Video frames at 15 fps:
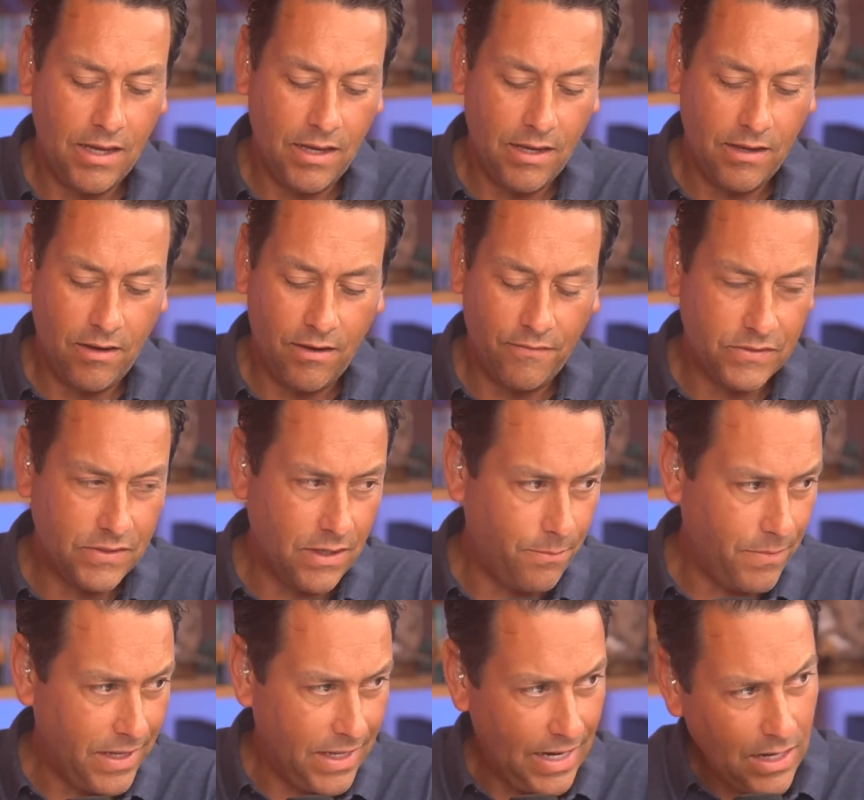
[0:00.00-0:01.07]
off the top of
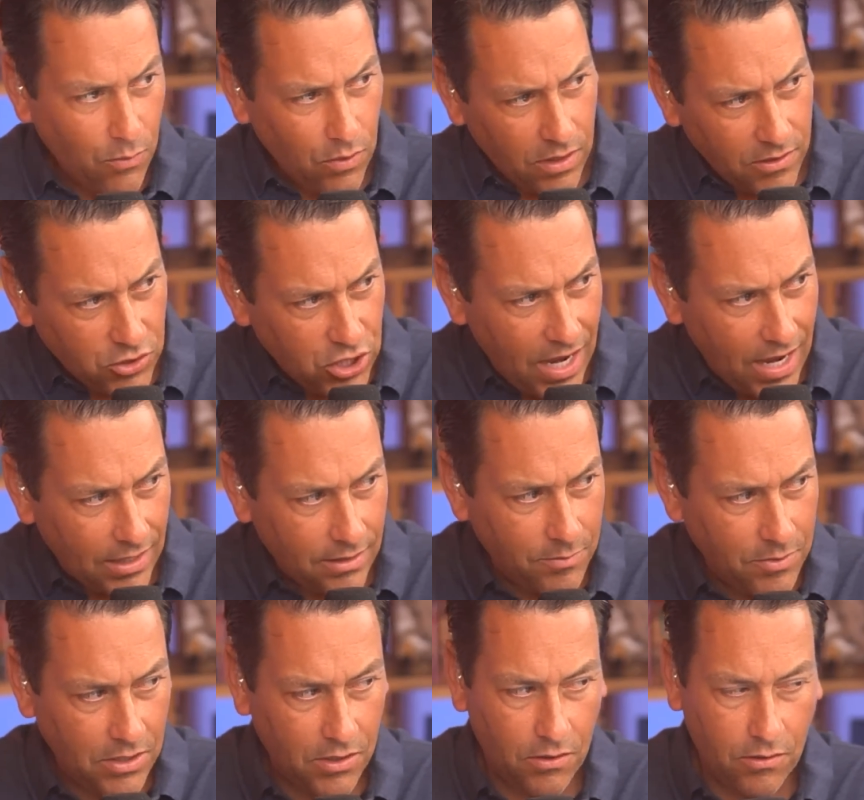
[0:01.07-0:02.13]
my head. Anyone in the chat, let
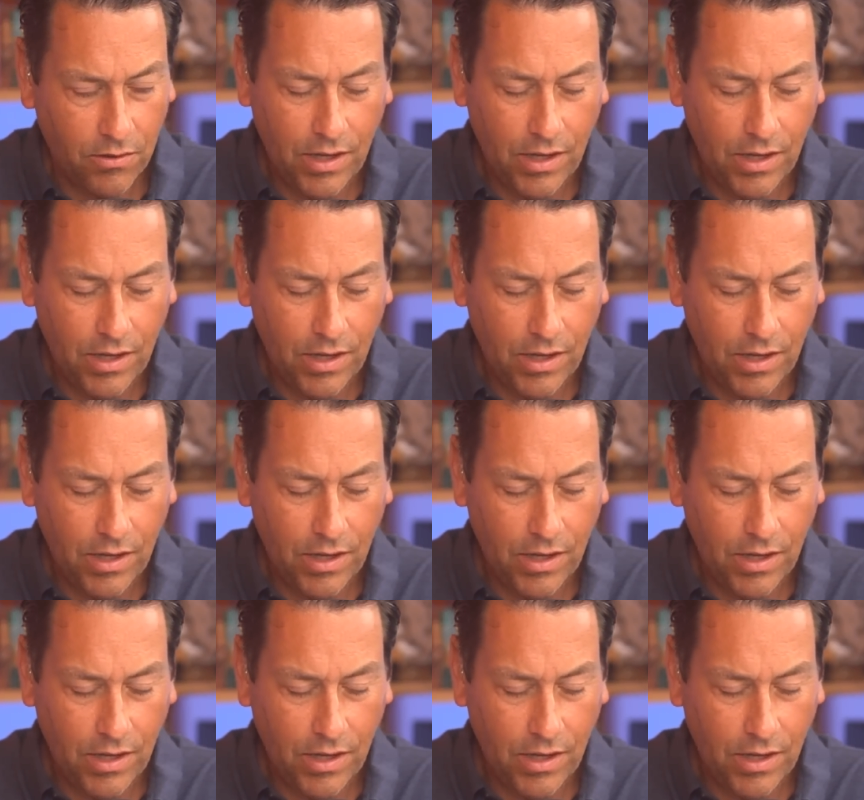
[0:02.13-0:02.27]
me know.